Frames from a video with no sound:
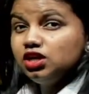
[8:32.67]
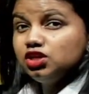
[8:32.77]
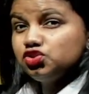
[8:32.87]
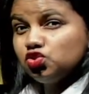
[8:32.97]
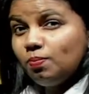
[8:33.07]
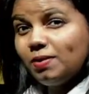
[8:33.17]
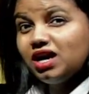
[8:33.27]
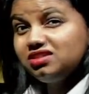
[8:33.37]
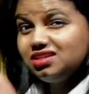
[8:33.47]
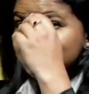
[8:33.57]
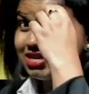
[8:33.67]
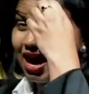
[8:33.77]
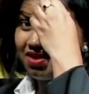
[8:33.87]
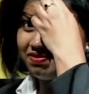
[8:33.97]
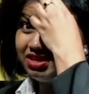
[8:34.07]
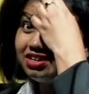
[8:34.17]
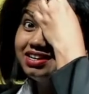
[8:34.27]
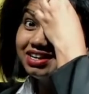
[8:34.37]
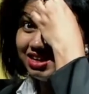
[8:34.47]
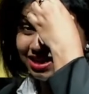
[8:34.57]
So mother is having
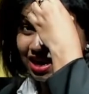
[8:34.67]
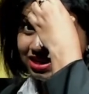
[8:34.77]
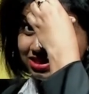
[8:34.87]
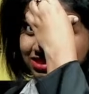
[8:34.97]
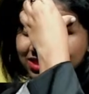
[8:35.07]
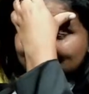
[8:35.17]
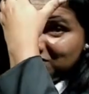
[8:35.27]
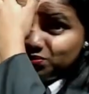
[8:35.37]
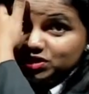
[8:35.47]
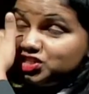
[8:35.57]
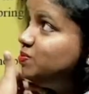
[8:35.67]
green eyes, which